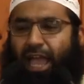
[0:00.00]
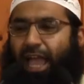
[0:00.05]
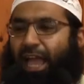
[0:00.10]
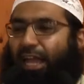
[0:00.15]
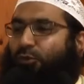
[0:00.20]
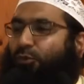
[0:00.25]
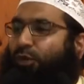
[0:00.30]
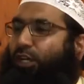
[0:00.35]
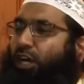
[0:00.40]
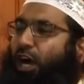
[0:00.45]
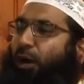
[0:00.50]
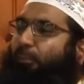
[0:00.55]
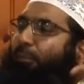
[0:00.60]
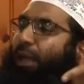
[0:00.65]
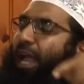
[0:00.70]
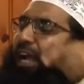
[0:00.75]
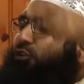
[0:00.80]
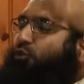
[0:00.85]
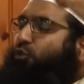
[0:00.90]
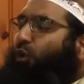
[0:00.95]
And we come
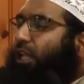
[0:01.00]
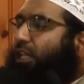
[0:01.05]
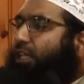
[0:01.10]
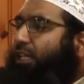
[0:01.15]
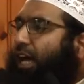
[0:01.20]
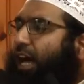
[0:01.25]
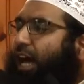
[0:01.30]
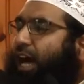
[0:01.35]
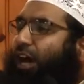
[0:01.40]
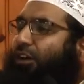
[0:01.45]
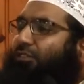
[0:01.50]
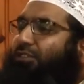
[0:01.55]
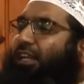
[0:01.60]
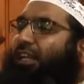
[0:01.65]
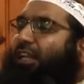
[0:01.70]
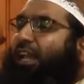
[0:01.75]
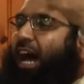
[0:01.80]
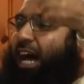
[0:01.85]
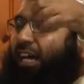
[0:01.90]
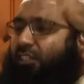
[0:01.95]
back to Allah on the
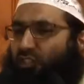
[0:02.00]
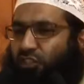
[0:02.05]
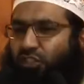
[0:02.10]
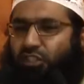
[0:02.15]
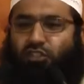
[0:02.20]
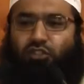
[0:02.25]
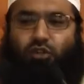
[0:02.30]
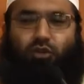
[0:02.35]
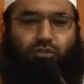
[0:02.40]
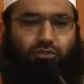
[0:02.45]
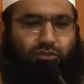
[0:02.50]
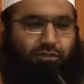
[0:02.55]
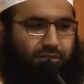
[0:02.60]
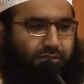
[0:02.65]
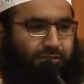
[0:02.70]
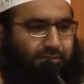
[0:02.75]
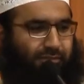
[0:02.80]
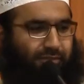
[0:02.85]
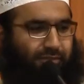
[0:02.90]
last resort.